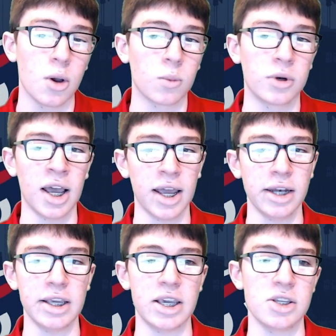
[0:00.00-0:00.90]
were not
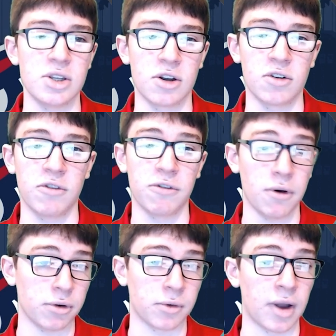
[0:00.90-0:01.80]
any easier to
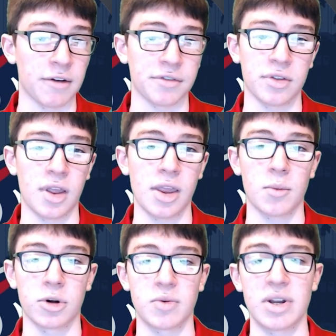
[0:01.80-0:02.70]
photograph than they
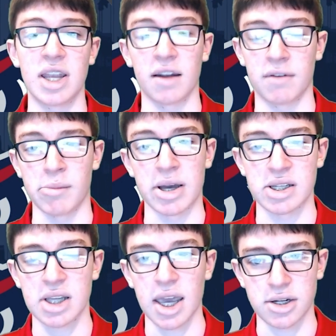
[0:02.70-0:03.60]
were to identify by
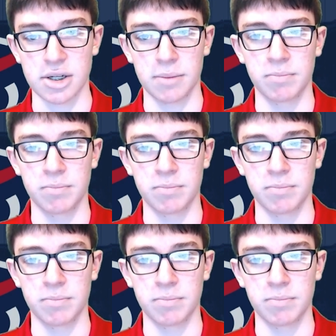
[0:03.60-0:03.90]
sight.